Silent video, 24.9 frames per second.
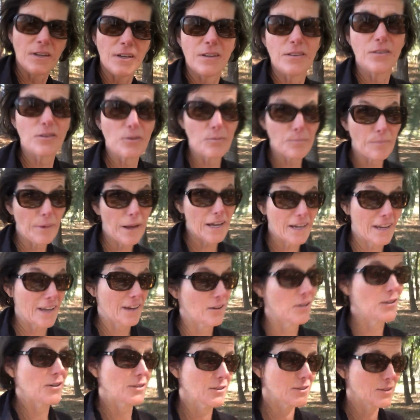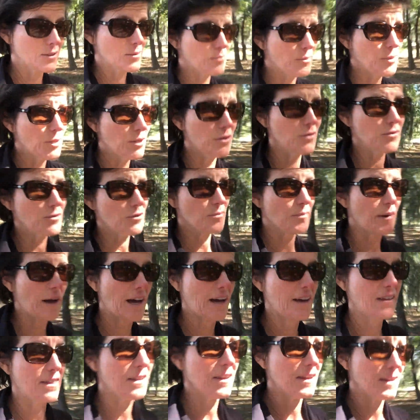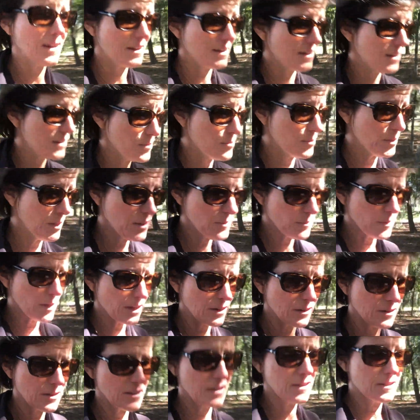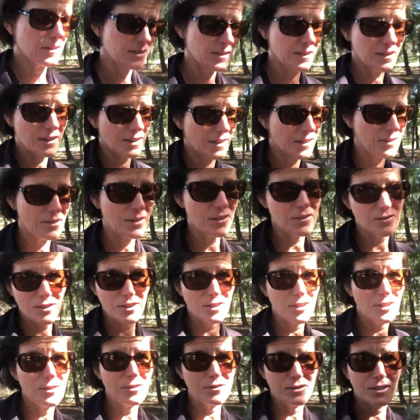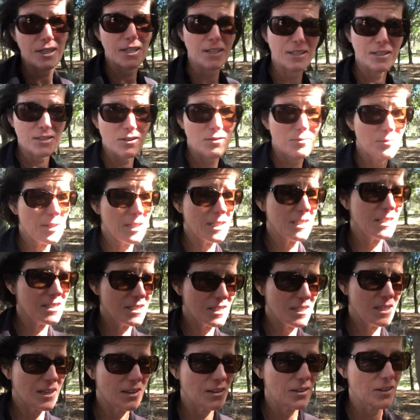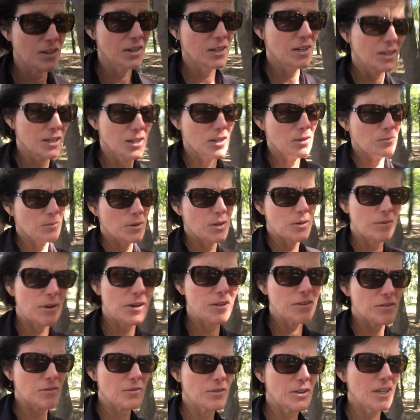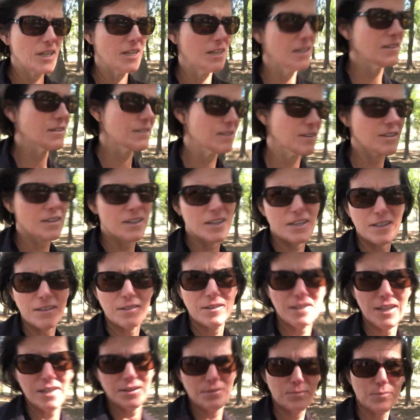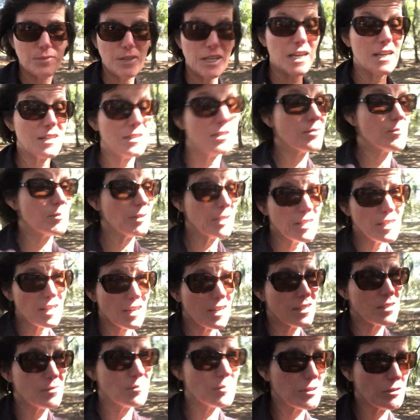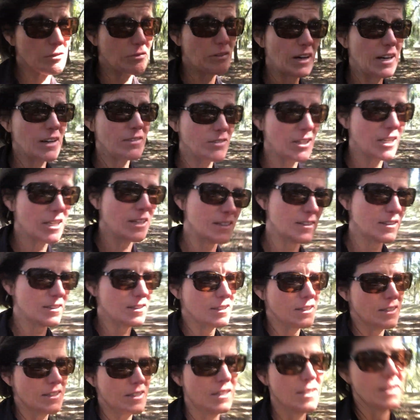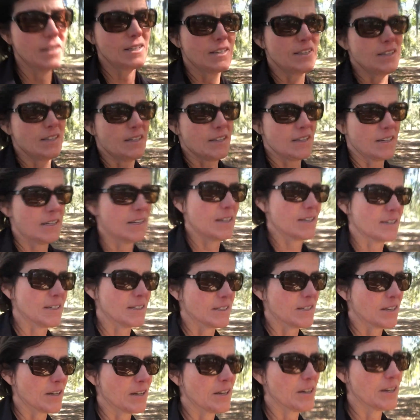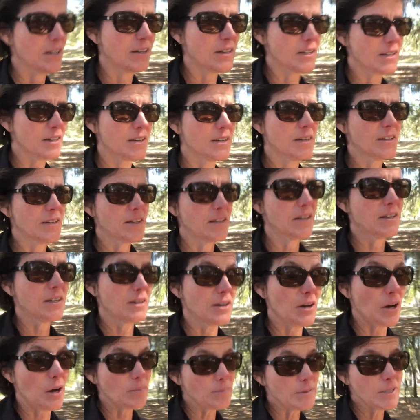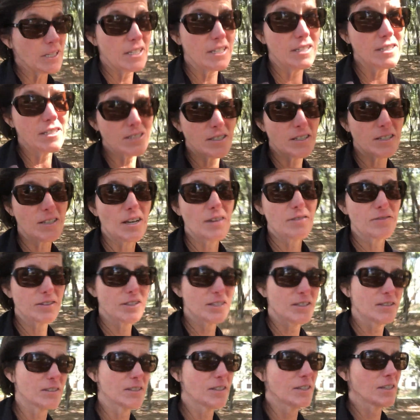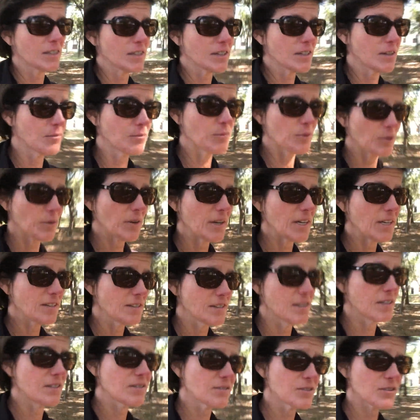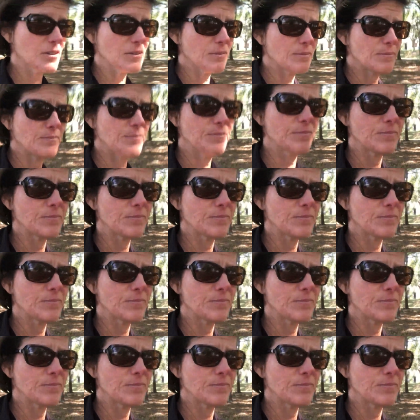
So I'm back out on this beautiful path again. It's been about, I don't even know, days have blended together. Been about 3 days. I think Makenna's been in the hospital 5 days. And update is she definitely has Guillain Barre Syndrome.